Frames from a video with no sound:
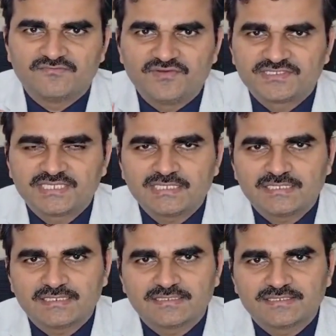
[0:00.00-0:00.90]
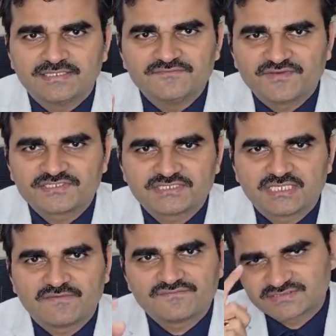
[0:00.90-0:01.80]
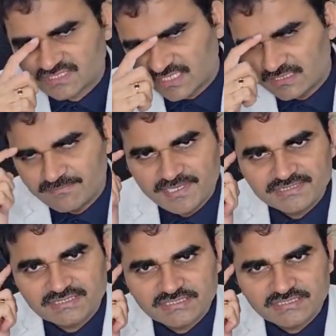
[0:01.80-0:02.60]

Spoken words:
fatal infection of skull base,